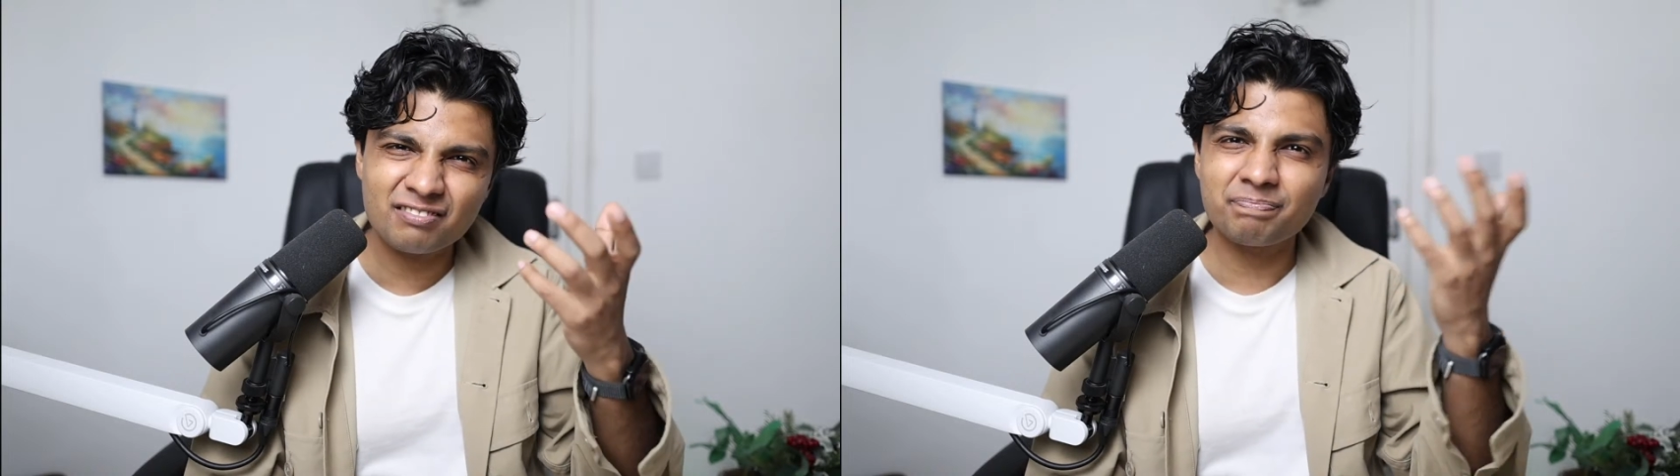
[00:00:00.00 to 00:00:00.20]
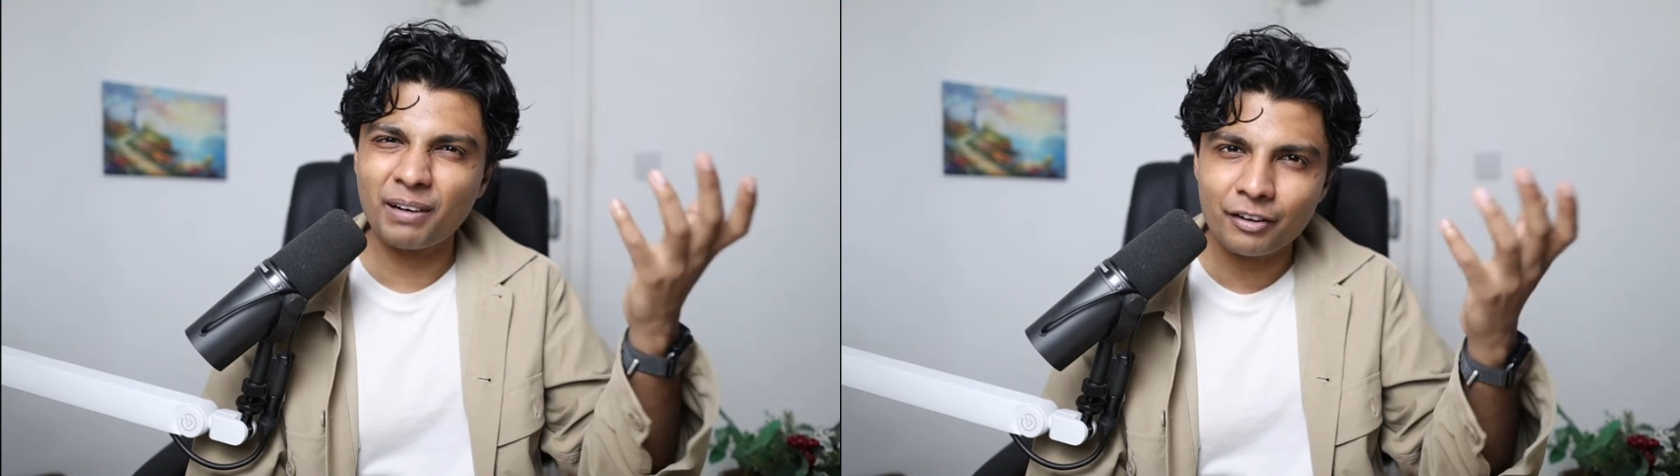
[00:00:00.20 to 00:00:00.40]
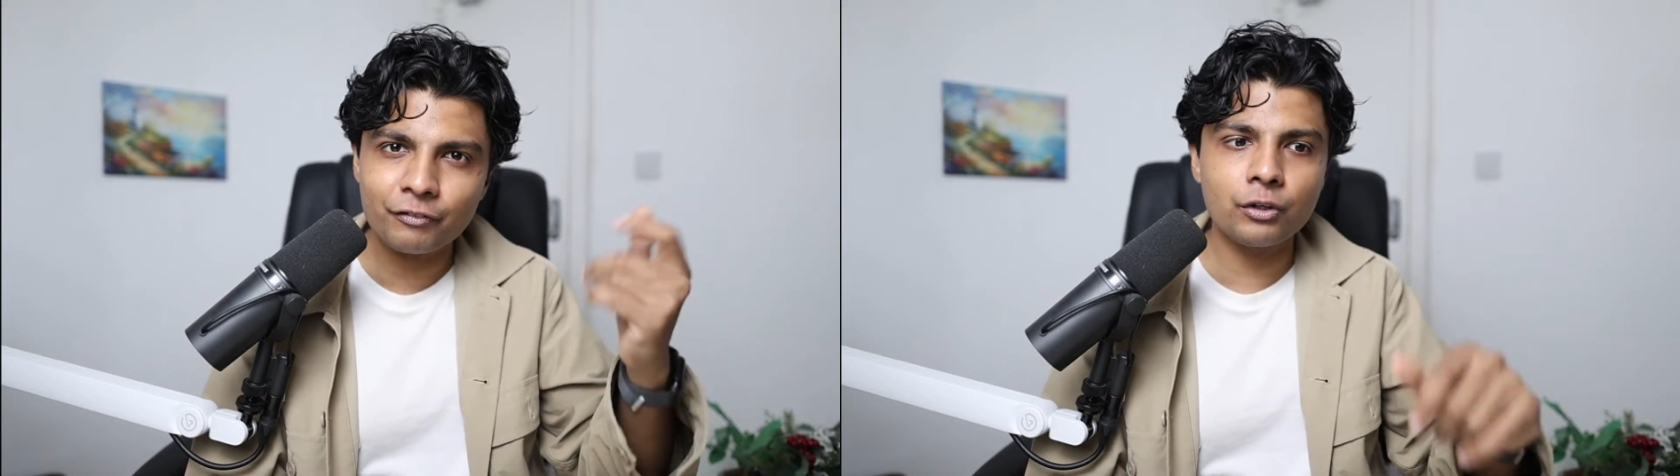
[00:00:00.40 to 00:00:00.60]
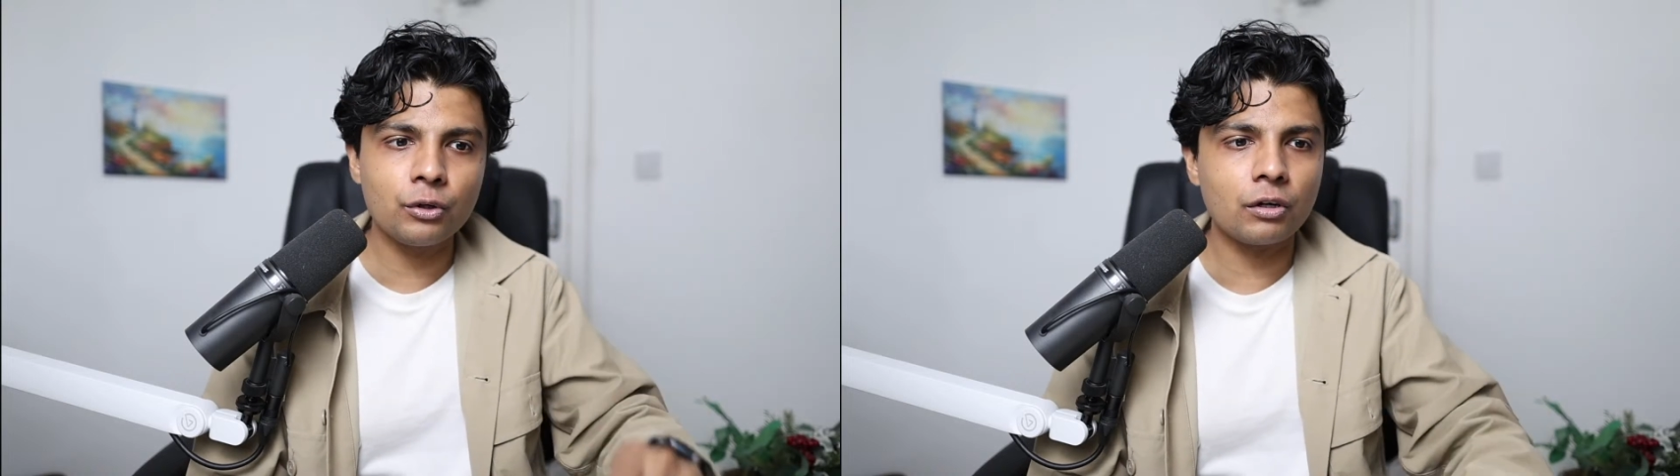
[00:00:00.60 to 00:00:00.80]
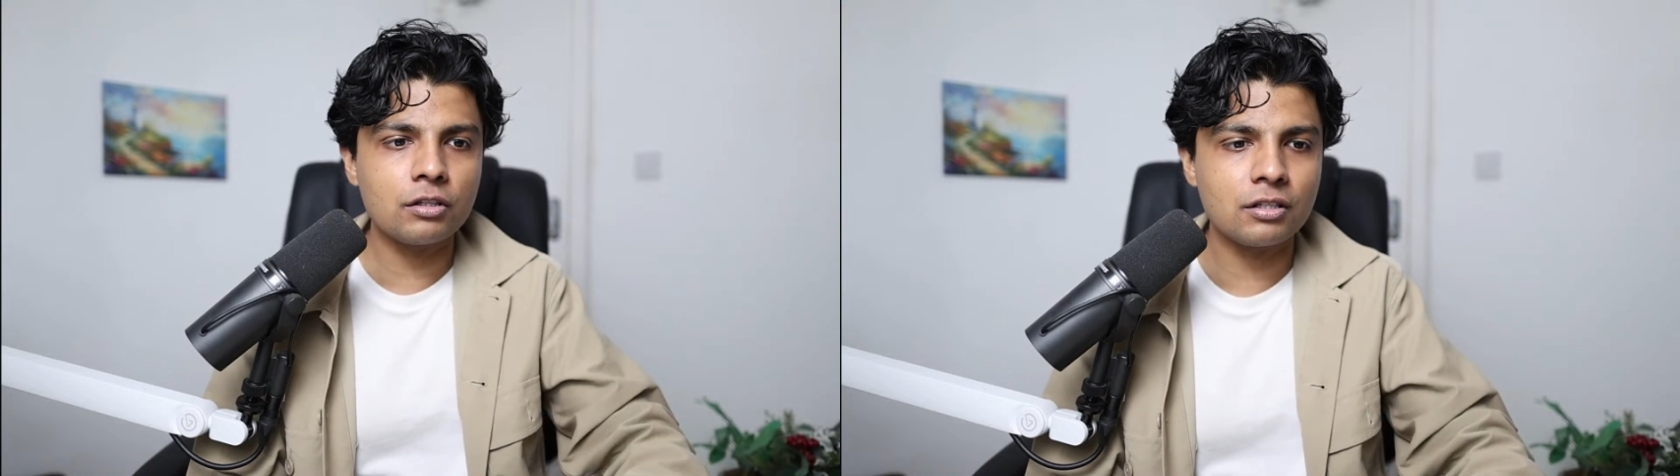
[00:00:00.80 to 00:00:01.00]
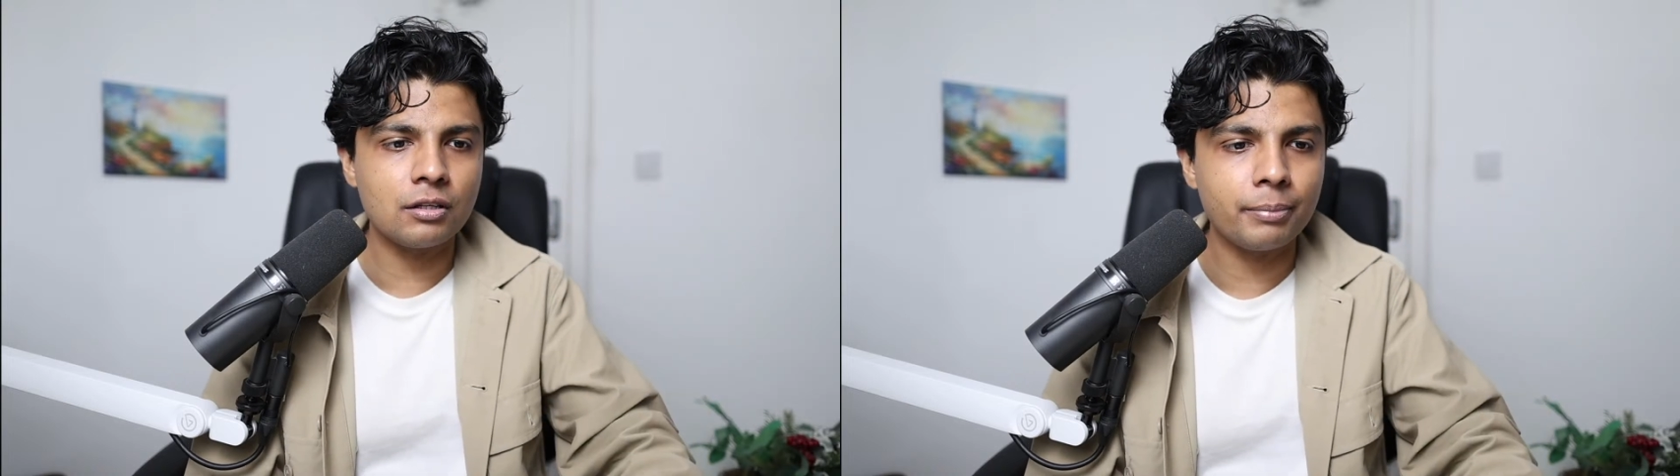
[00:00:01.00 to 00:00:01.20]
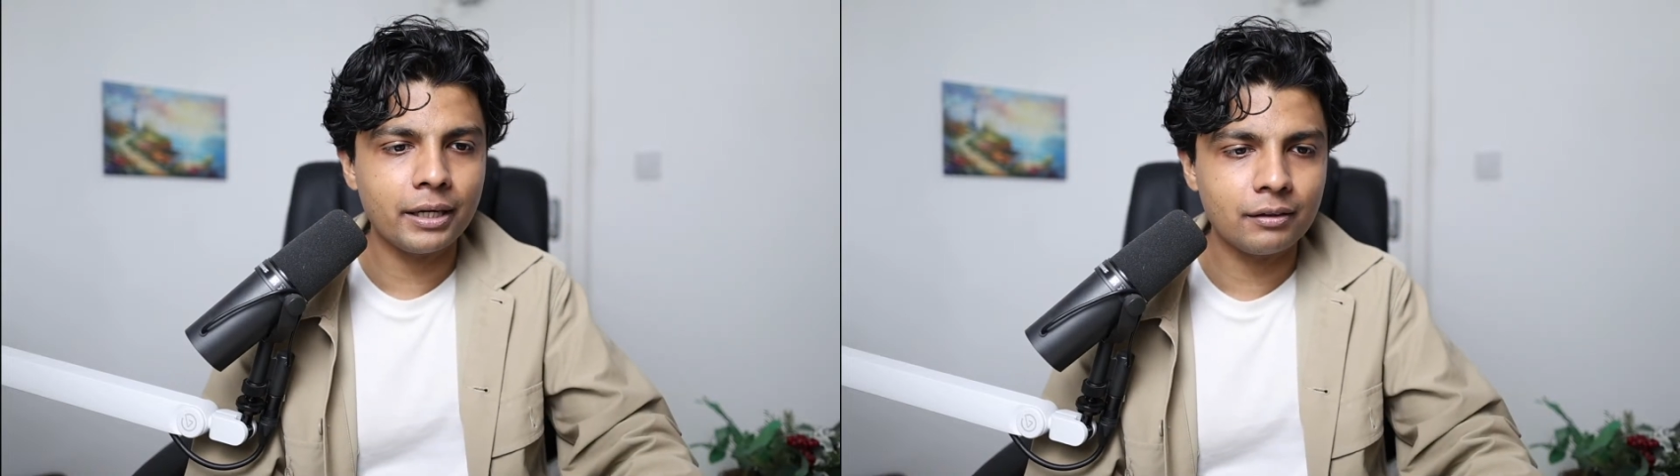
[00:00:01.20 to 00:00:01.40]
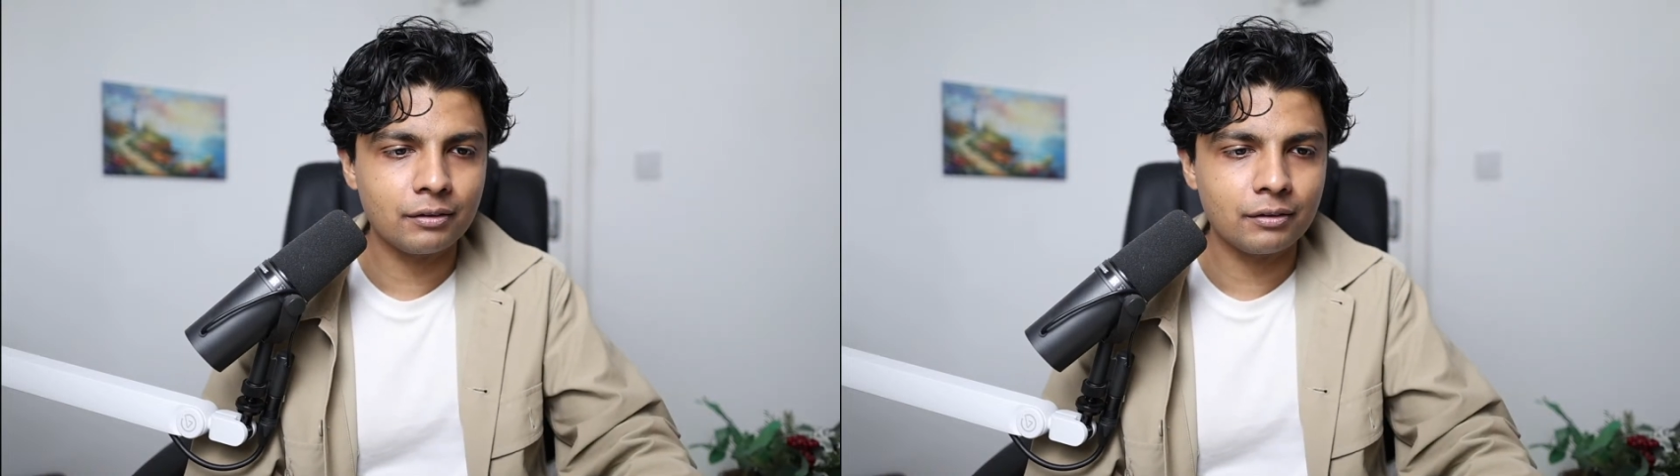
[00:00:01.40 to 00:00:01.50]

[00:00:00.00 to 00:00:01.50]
part of the neurons in the brain,